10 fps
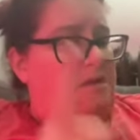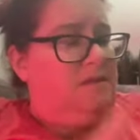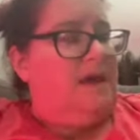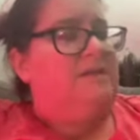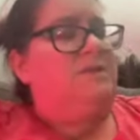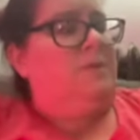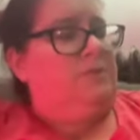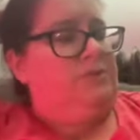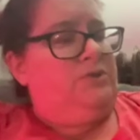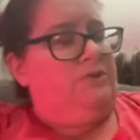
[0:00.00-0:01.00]
That's what
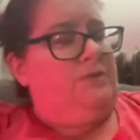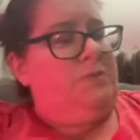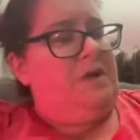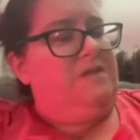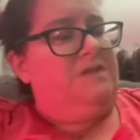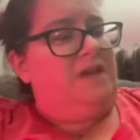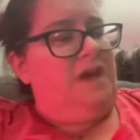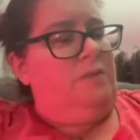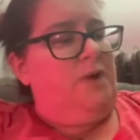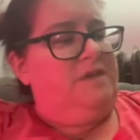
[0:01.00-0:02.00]
we'll do for
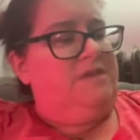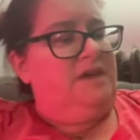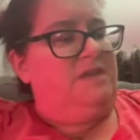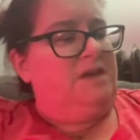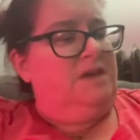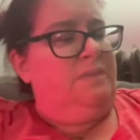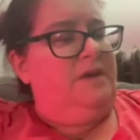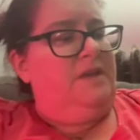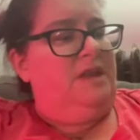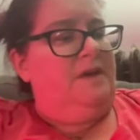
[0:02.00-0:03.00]
Wednesday. Wednesday is going to
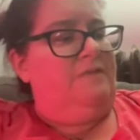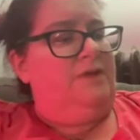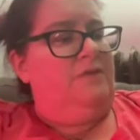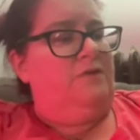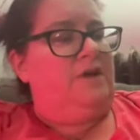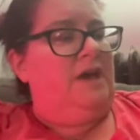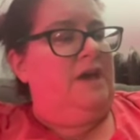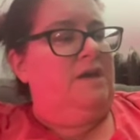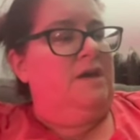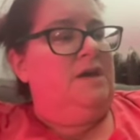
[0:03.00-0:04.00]
be a leftover
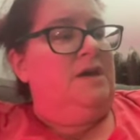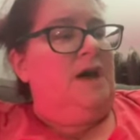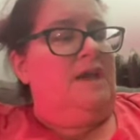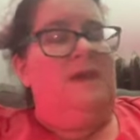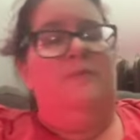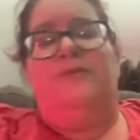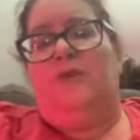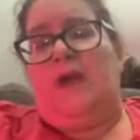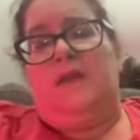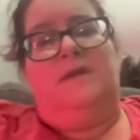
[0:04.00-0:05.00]
night. I keep
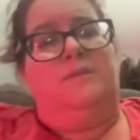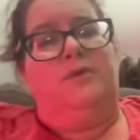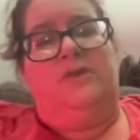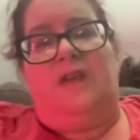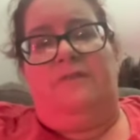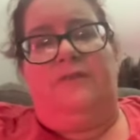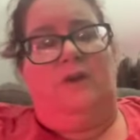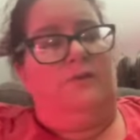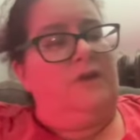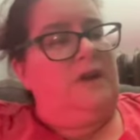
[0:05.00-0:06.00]
forgetting to put
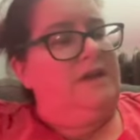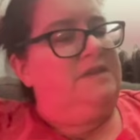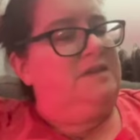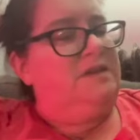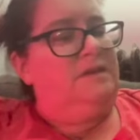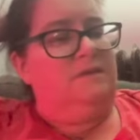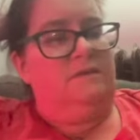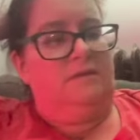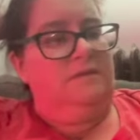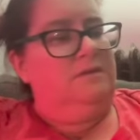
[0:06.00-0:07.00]
leftover nights in
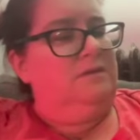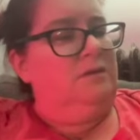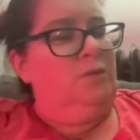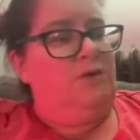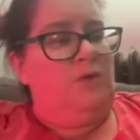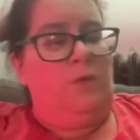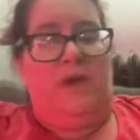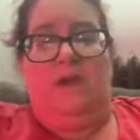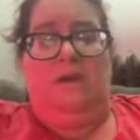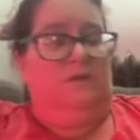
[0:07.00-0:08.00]
with the
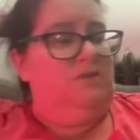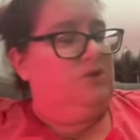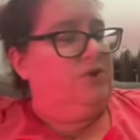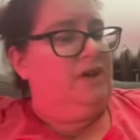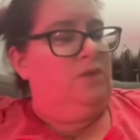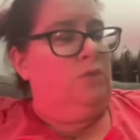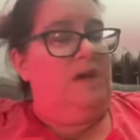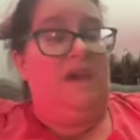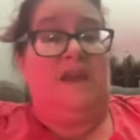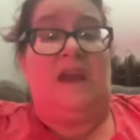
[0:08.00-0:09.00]
week during the
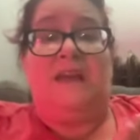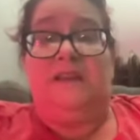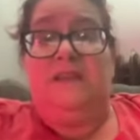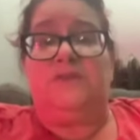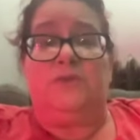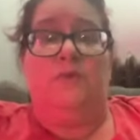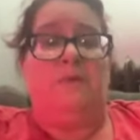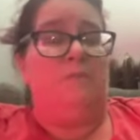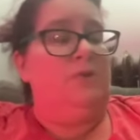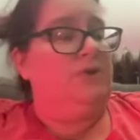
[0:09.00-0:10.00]
week, and I need to
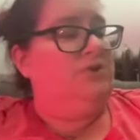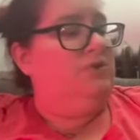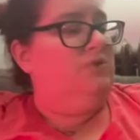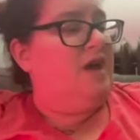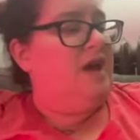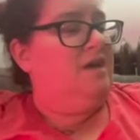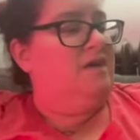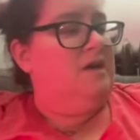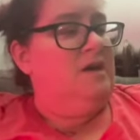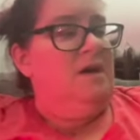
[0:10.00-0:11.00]
remember to do that
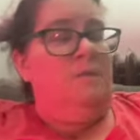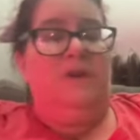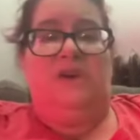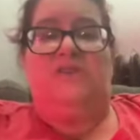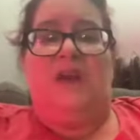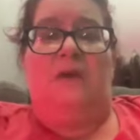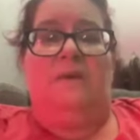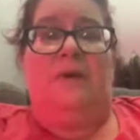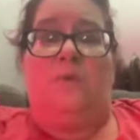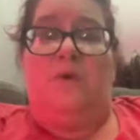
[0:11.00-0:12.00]
because now
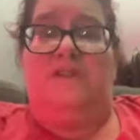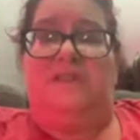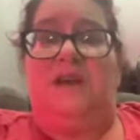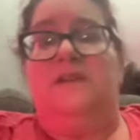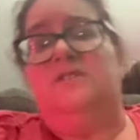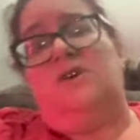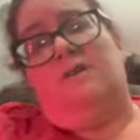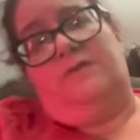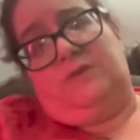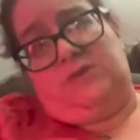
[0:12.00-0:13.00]
that my one son is
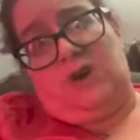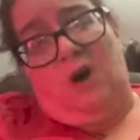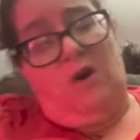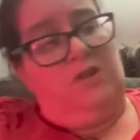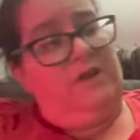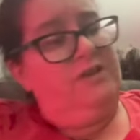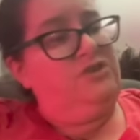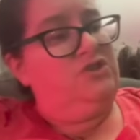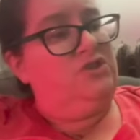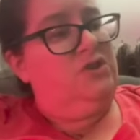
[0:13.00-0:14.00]
off to college